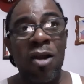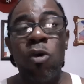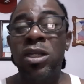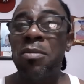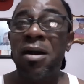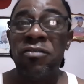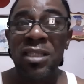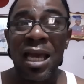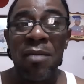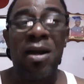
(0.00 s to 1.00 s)
All them have
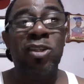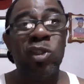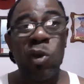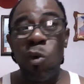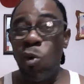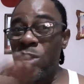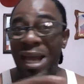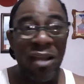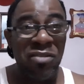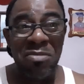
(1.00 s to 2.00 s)
time. I two
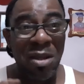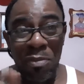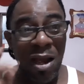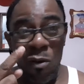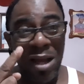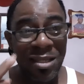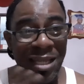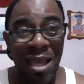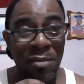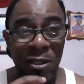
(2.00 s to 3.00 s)
live them depend one
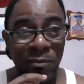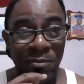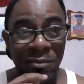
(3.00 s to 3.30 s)
time, you know.